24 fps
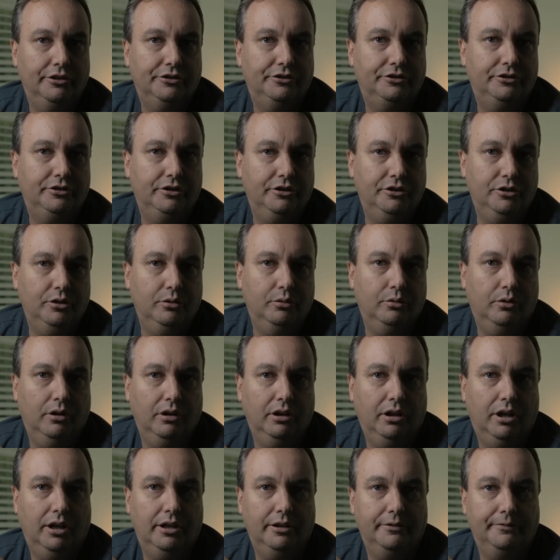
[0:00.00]
to do a
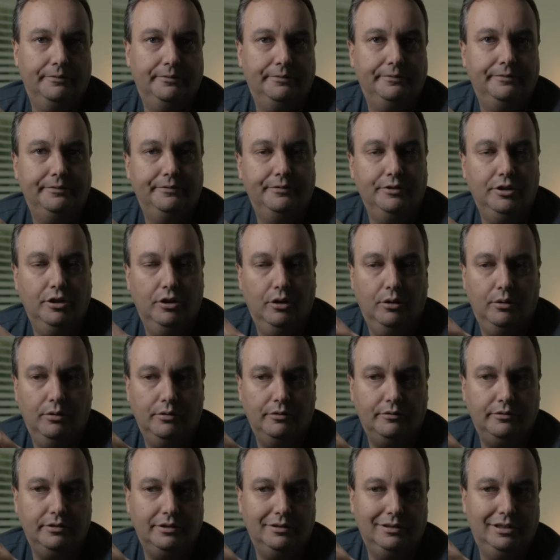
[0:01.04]
lot of,
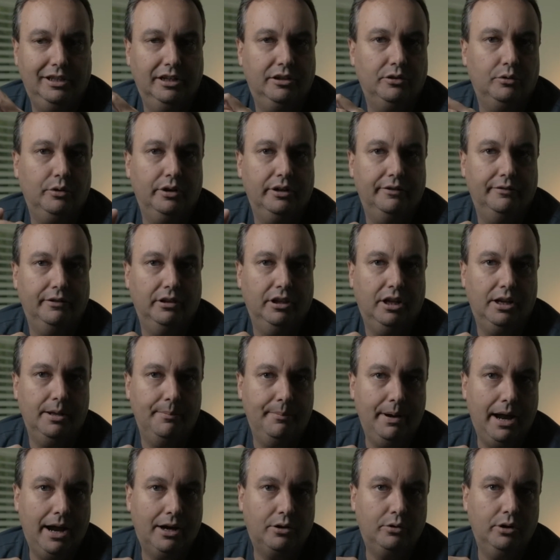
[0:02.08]
getting rid of a lot of
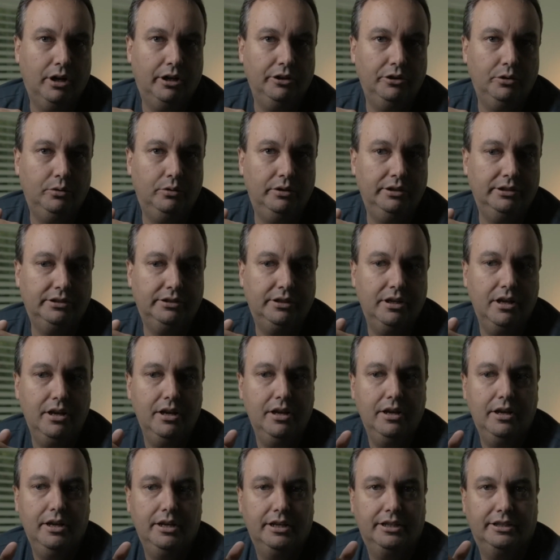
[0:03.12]
background noise,
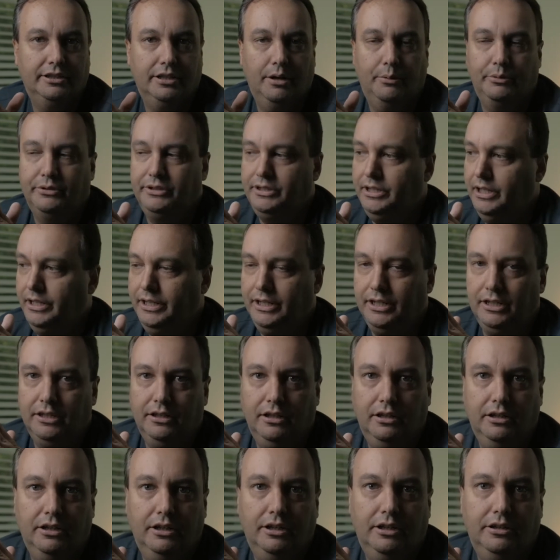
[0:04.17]
because I was getting
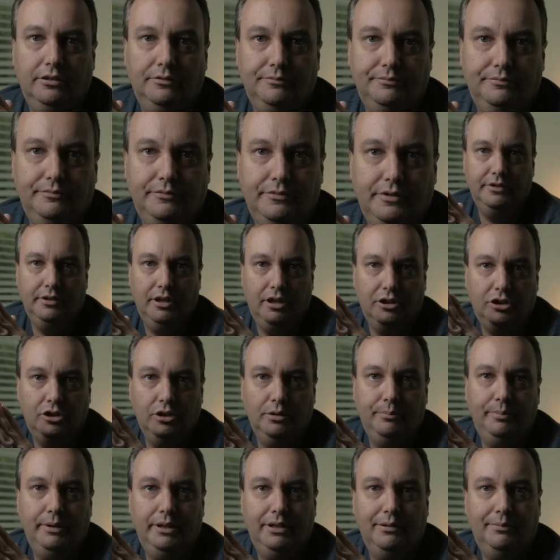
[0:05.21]
a
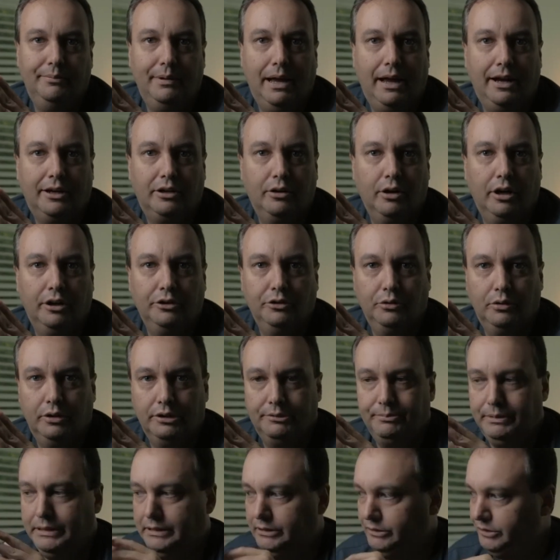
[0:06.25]
good bit of background noise
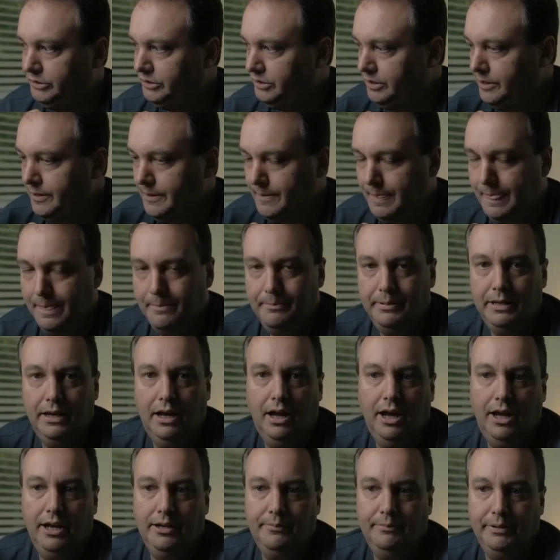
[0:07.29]
because
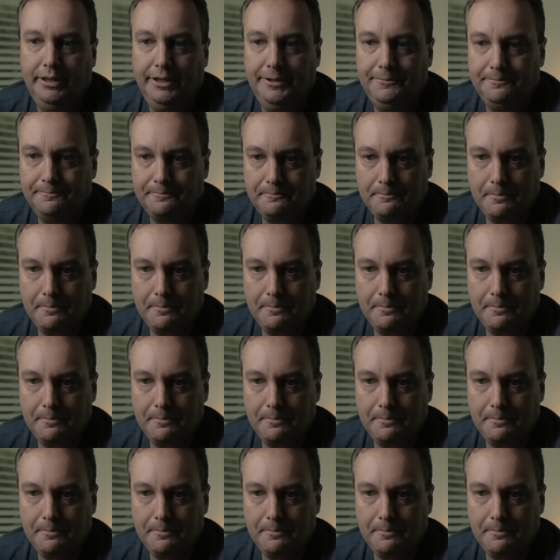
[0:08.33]
behind me,